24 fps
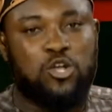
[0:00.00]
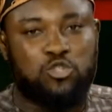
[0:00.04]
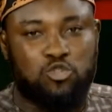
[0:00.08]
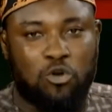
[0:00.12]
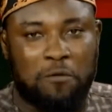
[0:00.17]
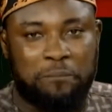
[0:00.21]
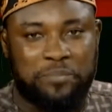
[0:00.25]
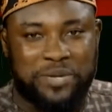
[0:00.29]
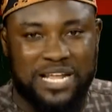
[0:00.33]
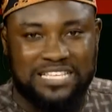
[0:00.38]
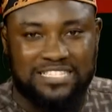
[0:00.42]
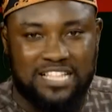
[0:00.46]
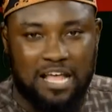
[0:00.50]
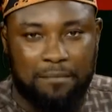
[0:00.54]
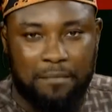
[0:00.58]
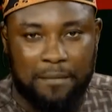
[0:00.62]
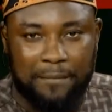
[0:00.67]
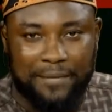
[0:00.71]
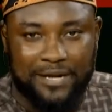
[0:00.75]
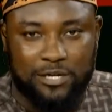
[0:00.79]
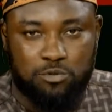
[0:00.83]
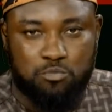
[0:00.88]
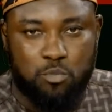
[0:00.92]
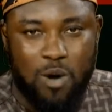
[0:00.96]
to President
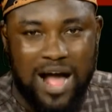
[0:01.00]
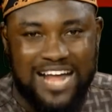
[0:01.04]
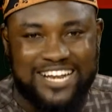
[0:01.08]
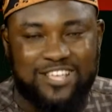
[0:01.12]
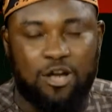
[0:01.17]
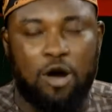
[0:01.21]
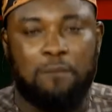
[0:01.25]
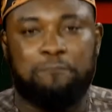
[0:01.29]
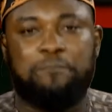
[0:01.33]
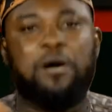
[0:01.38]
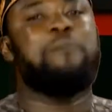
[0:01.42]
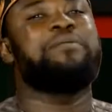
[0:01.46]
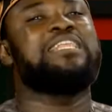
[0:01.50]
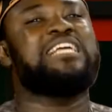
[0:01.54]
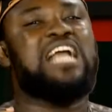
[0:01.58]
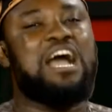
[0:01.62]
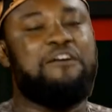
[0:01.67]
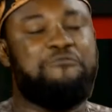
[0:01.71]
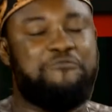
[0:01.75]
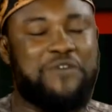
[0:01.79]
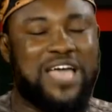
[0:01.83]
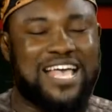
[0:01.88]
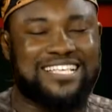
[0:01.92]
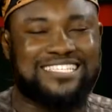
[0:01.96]
Muhammadu Buhari on public
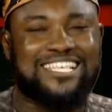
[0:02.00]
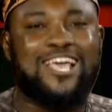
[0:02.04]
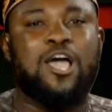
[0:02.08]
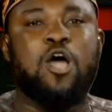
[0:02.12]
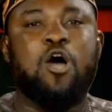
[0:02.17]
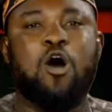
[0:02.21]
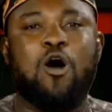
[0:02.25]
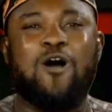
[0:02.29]
affairs,